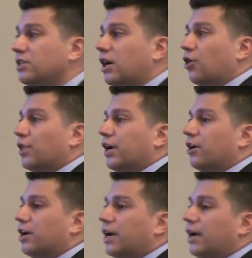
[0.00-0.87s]
Are
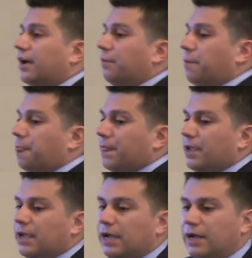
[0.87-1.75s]
there um,
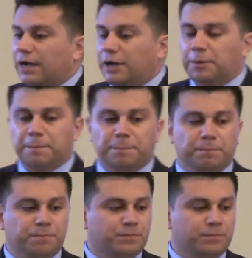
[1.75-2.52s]
um,